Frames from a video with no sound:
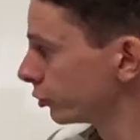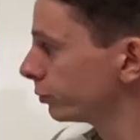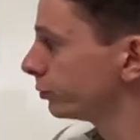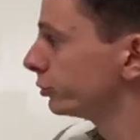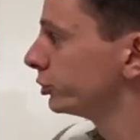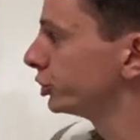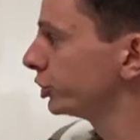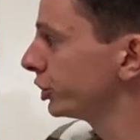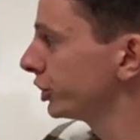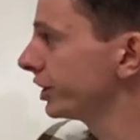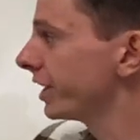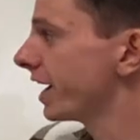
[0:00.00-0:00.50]

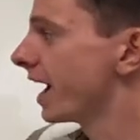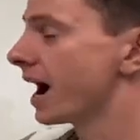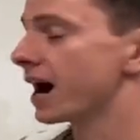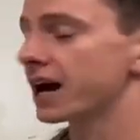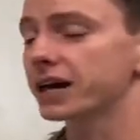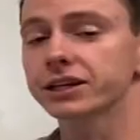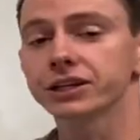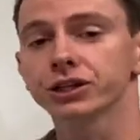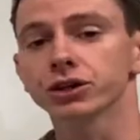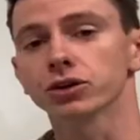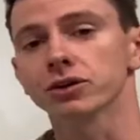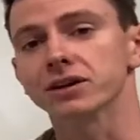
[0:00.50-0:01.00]
G
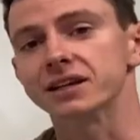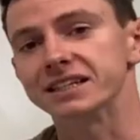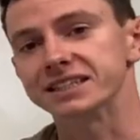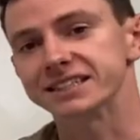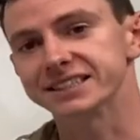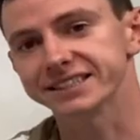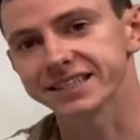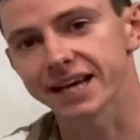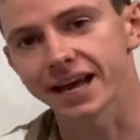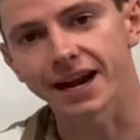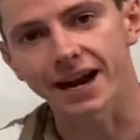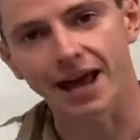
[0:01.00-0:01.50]
acting on a
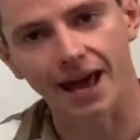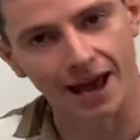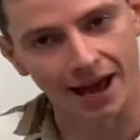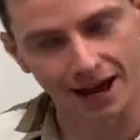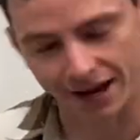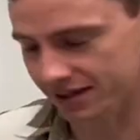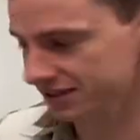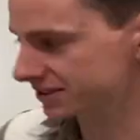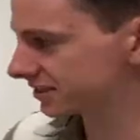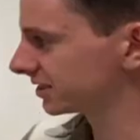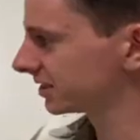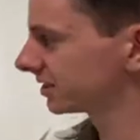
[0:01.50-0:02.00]
set
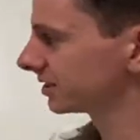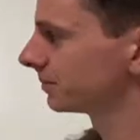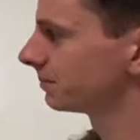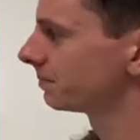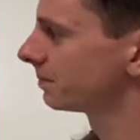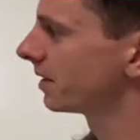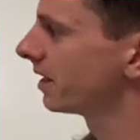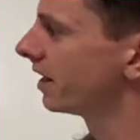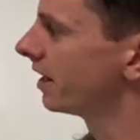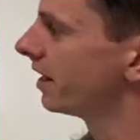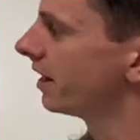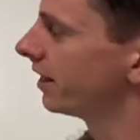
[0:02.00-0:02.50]
X,
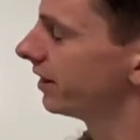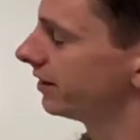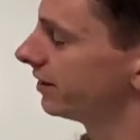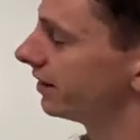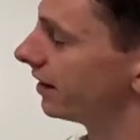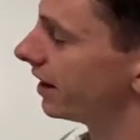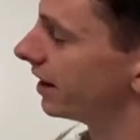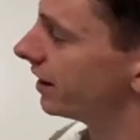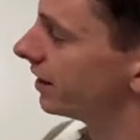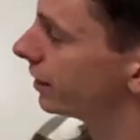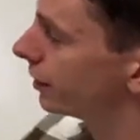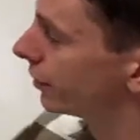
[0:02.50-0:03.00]

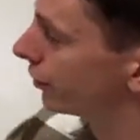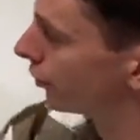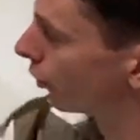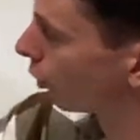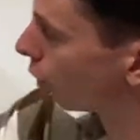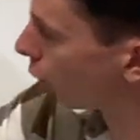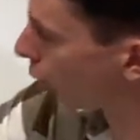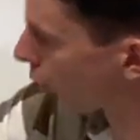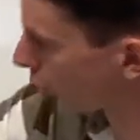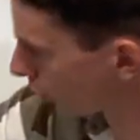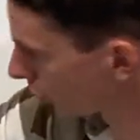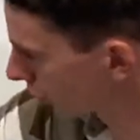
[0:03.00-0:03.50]
then the
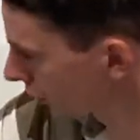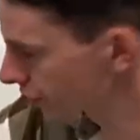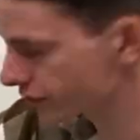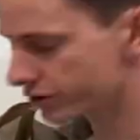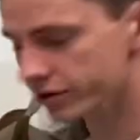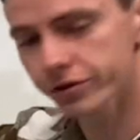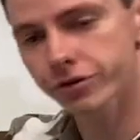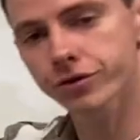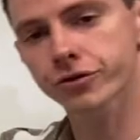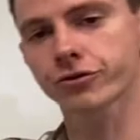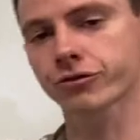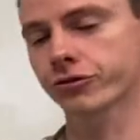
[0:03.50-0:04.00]
order
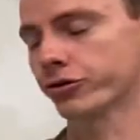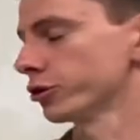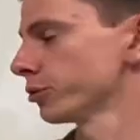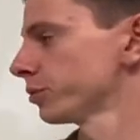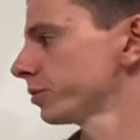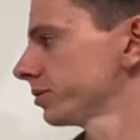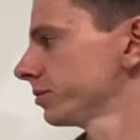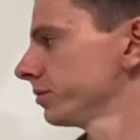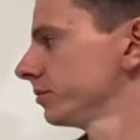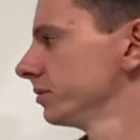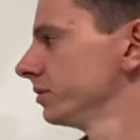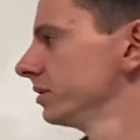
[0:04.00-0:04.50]
of the
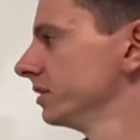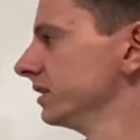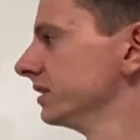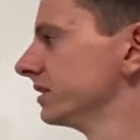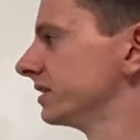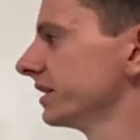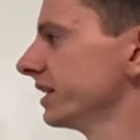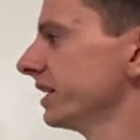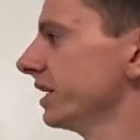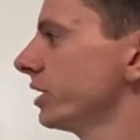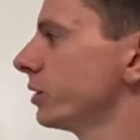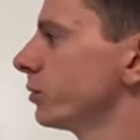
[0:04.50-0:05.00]
group
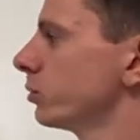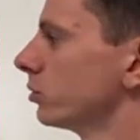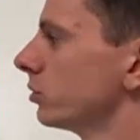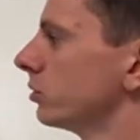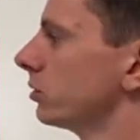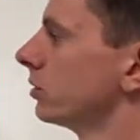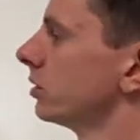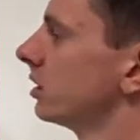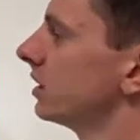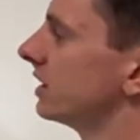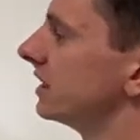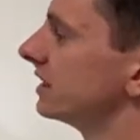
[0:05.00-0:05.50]
is
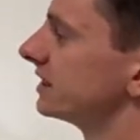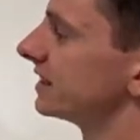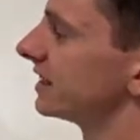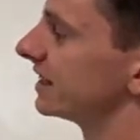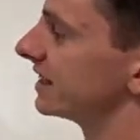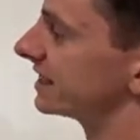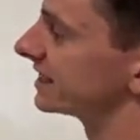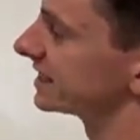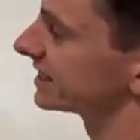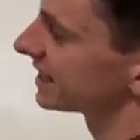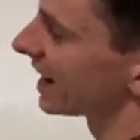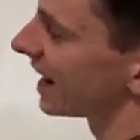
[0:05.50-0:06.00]
equal to
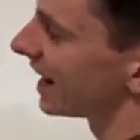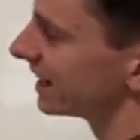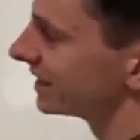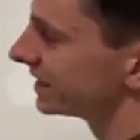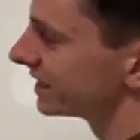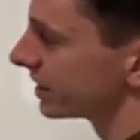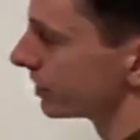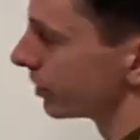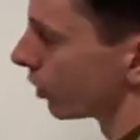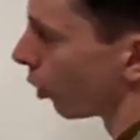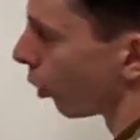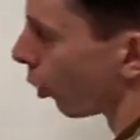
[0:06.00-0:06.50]
the
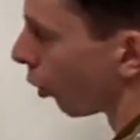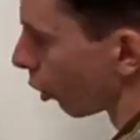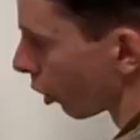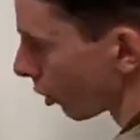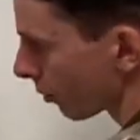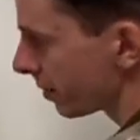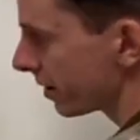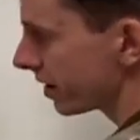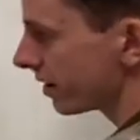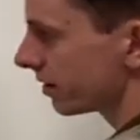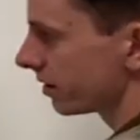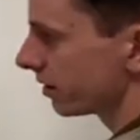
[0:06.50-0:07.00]
size of the
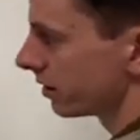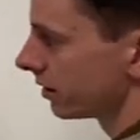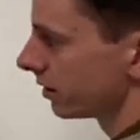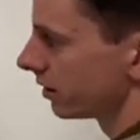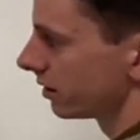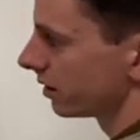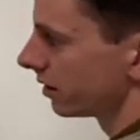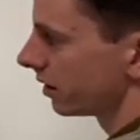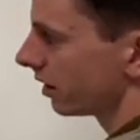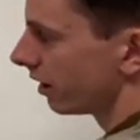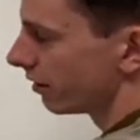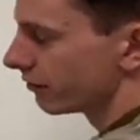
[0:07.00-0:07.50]
orbit
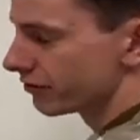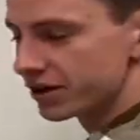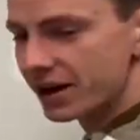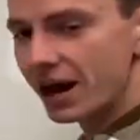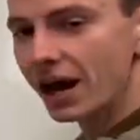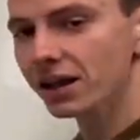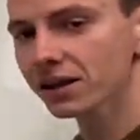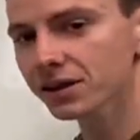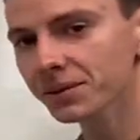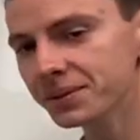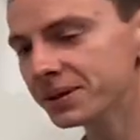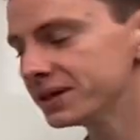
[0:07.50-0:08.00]
of an
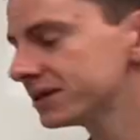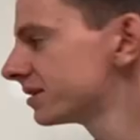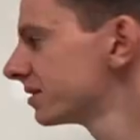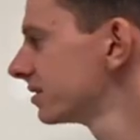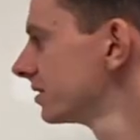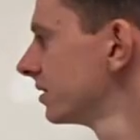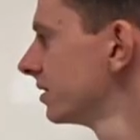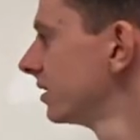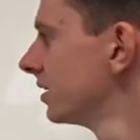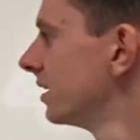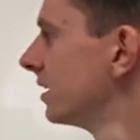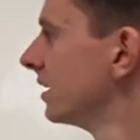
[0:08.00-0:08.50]
element
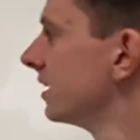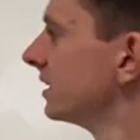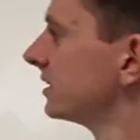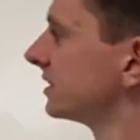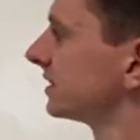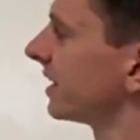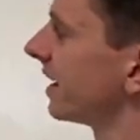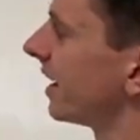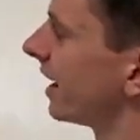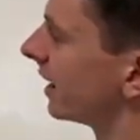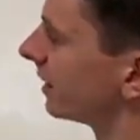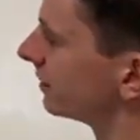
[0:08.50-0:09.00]

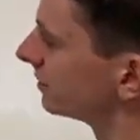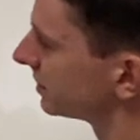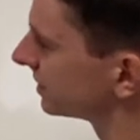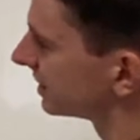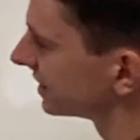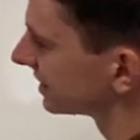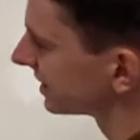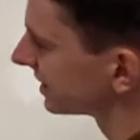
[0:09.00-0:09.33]
times the